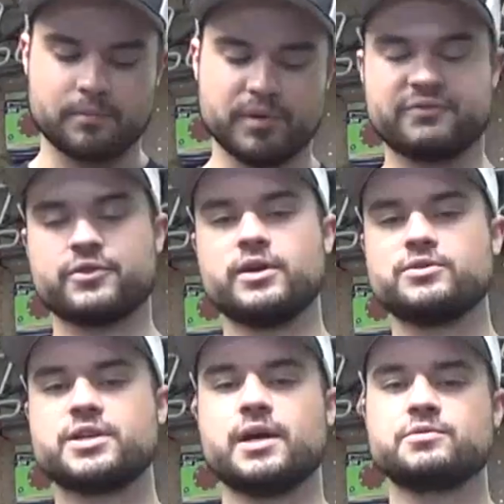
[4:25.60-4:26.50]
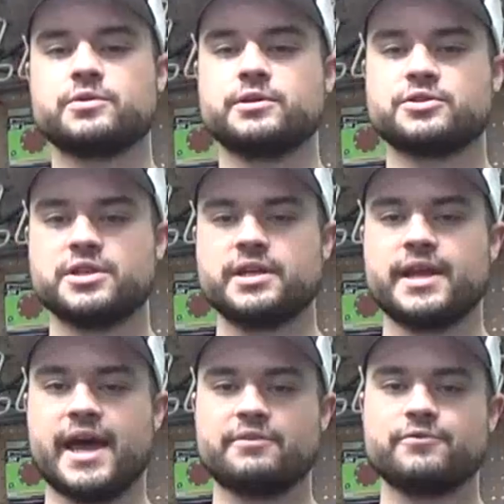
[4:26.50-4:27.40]
But for those times when you're sitting
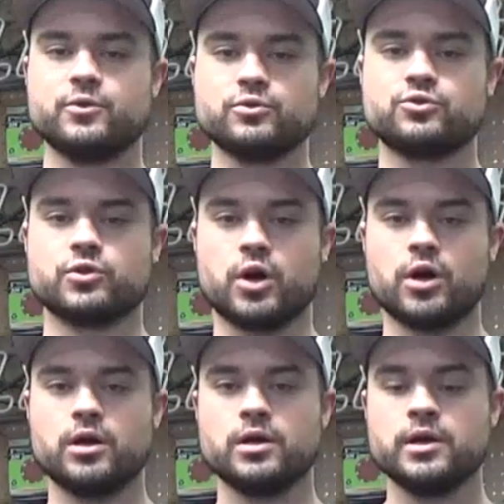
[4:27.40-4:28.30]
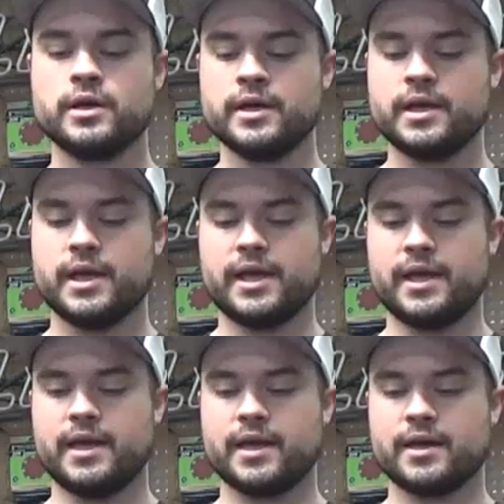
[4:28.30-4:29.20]
at full draw
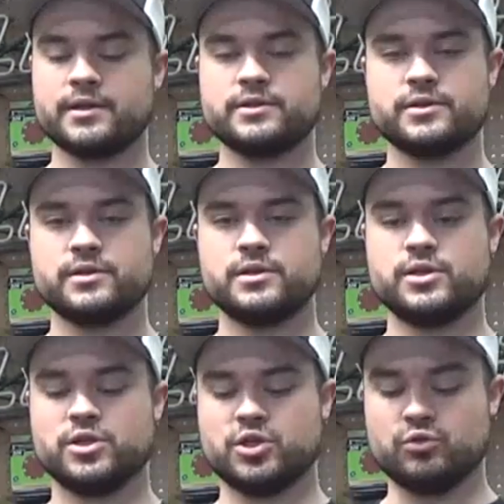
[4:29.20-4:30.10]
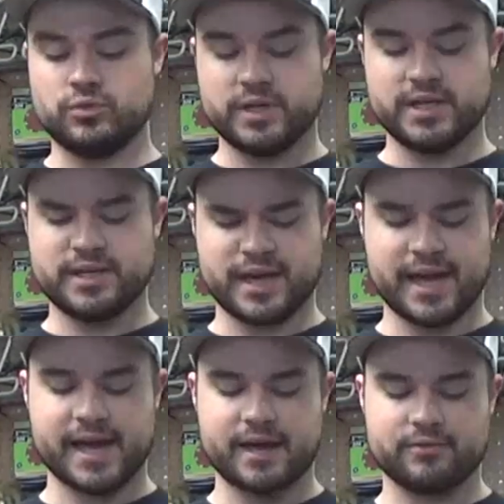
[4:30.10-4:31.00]
and you need to
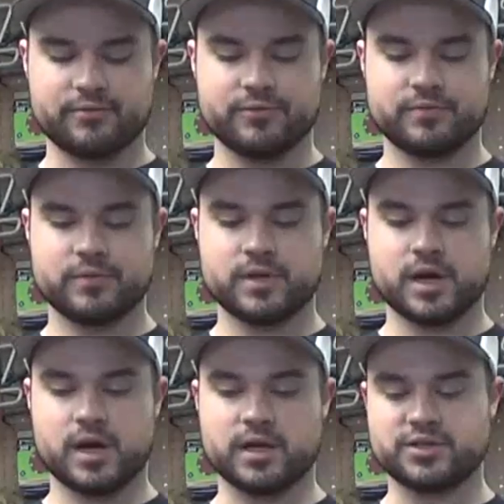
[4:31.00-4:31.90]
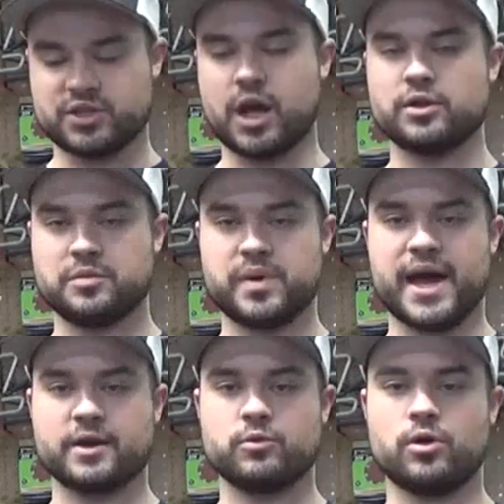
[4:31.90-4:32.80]
have a solid
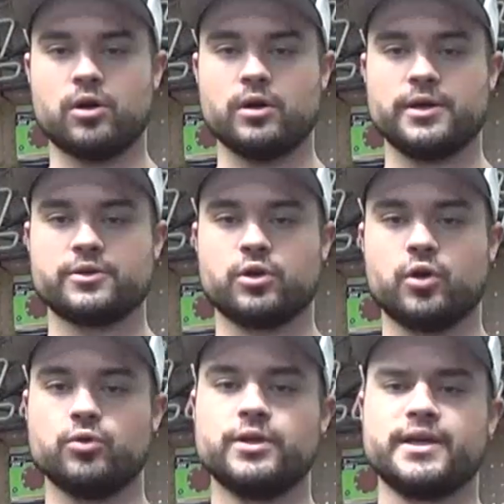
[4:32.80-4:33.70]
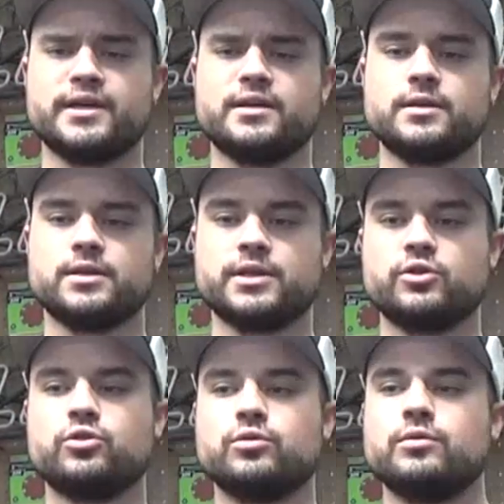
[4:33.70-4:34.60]
back wall and you're holding
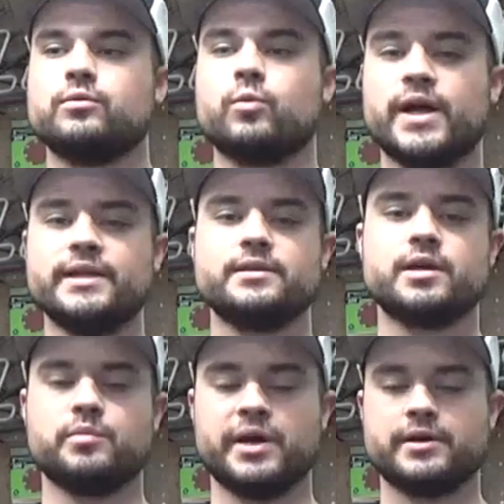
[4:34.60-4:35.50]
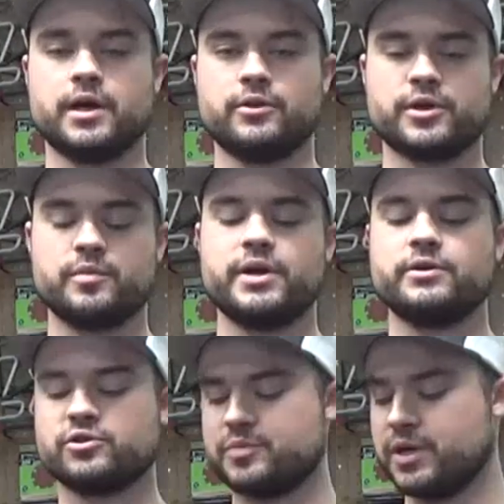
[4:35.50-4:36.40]
little weight compared to other
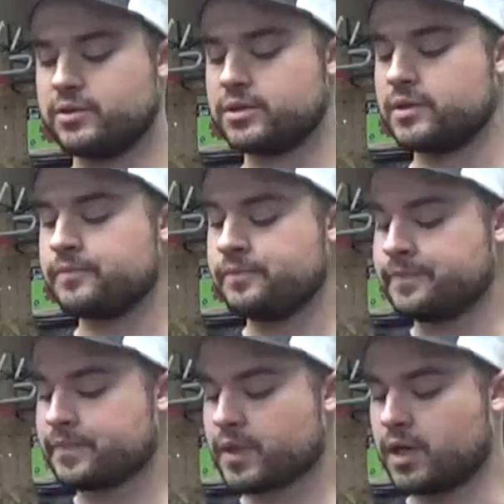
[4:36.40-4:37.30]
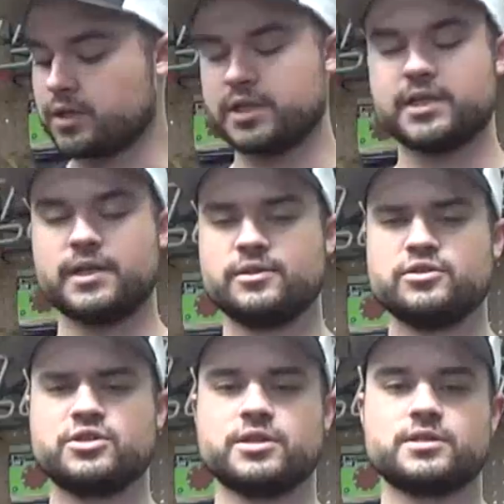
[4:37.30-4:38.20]
competitors' bows, Elite
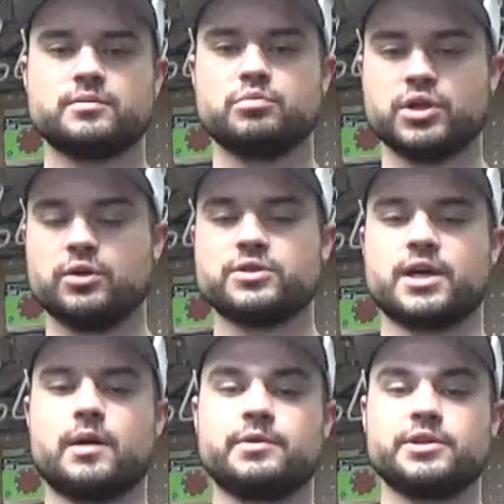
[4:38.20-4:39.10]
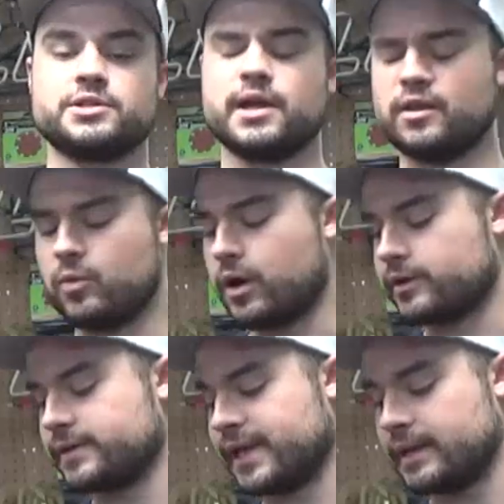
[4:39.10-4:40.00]
just blows the competition out of the water
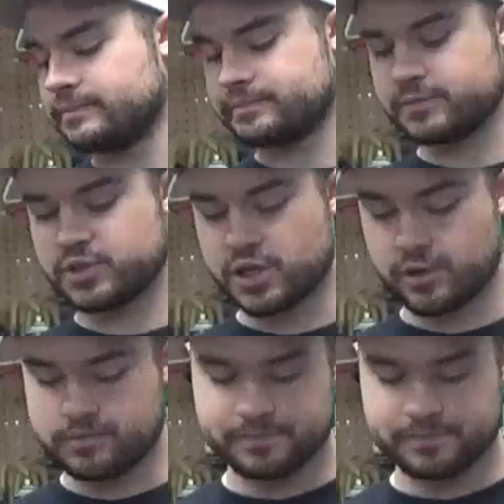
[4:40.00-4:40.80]
in that. So,